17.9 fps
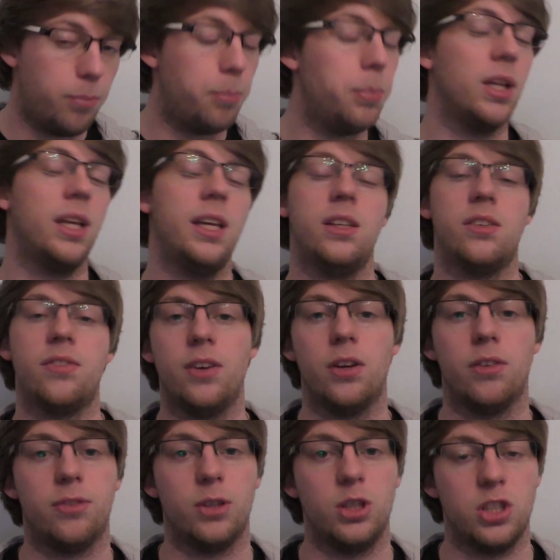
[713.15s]
please
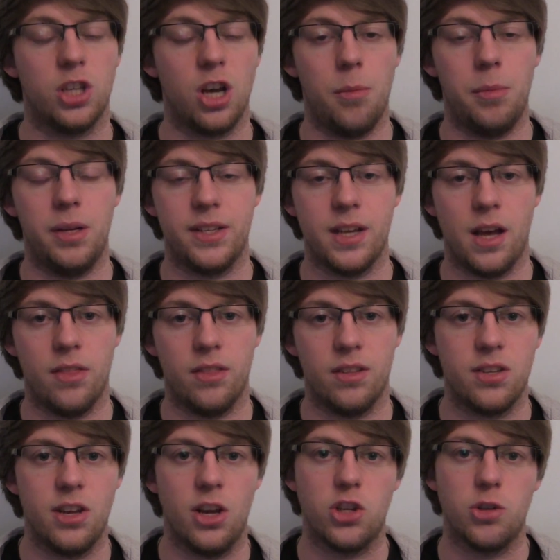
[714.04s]
feel free to comment down in
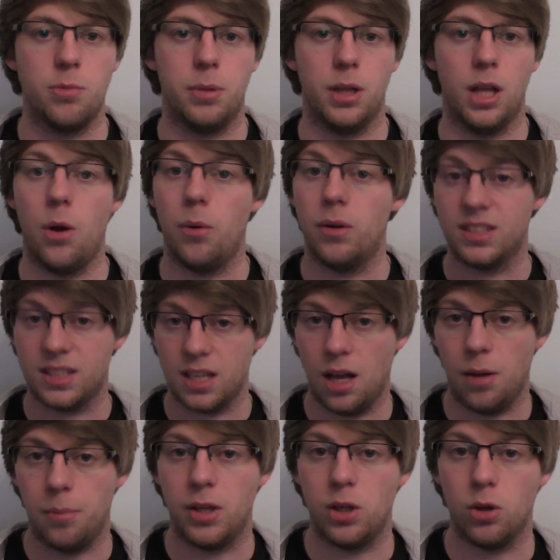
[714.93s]
the section below and
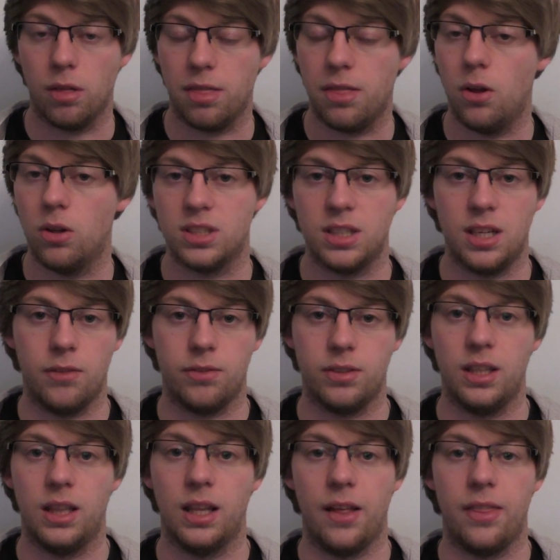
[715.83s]
tell me your thoughts and
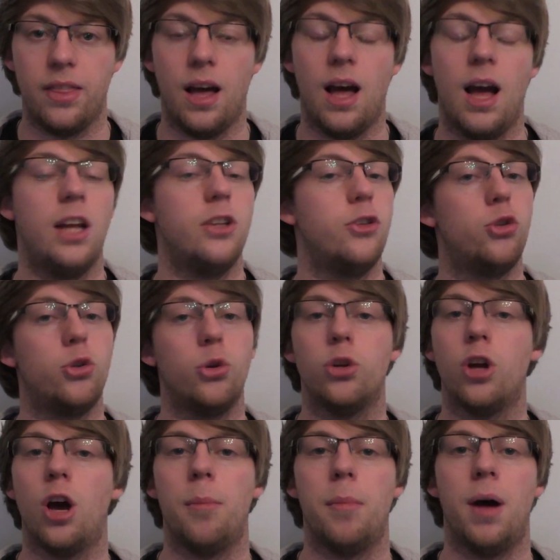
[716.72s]
everything like that. I
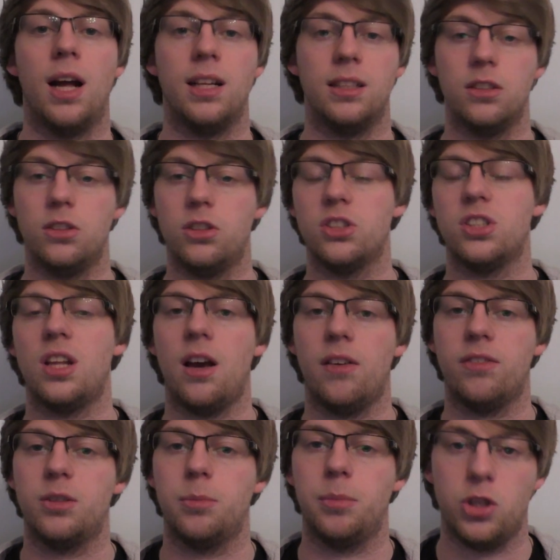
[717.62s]
do not mind. It doesn't
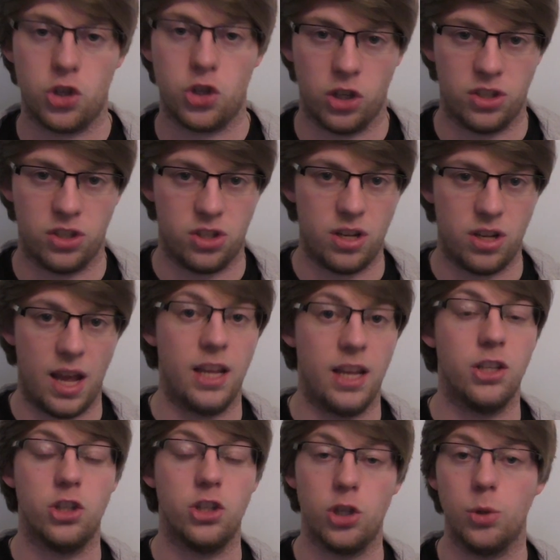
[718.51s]
have to be just
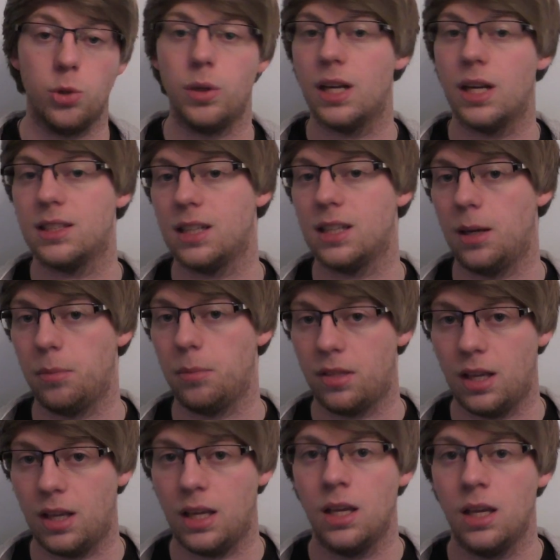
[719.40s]
a New Year type
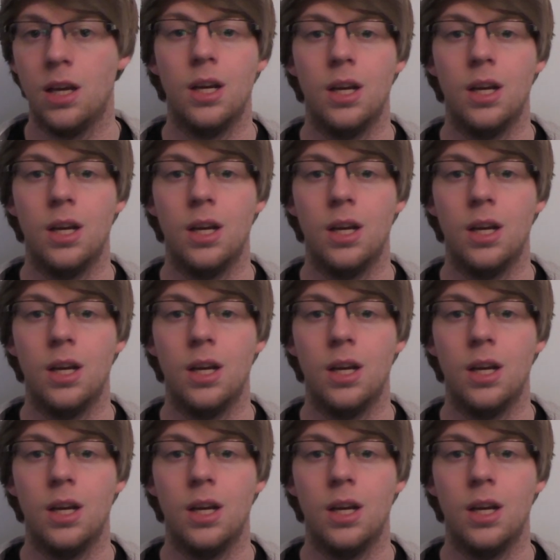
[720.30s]
thing.